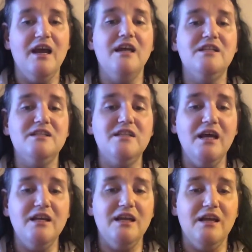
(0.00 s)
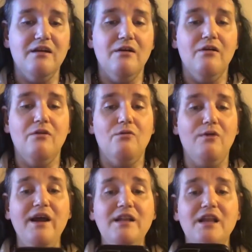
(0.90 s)
and standing
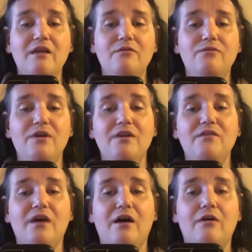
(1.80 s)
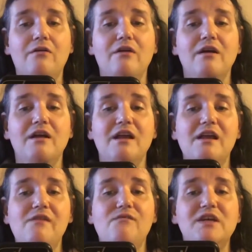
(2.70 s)
right there in front of y'all,
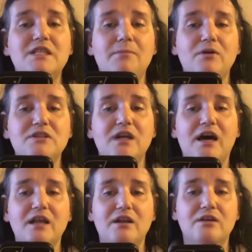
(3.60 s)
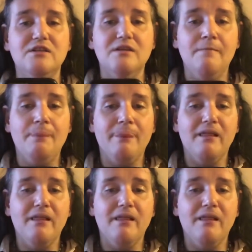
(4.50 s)
invisible to others,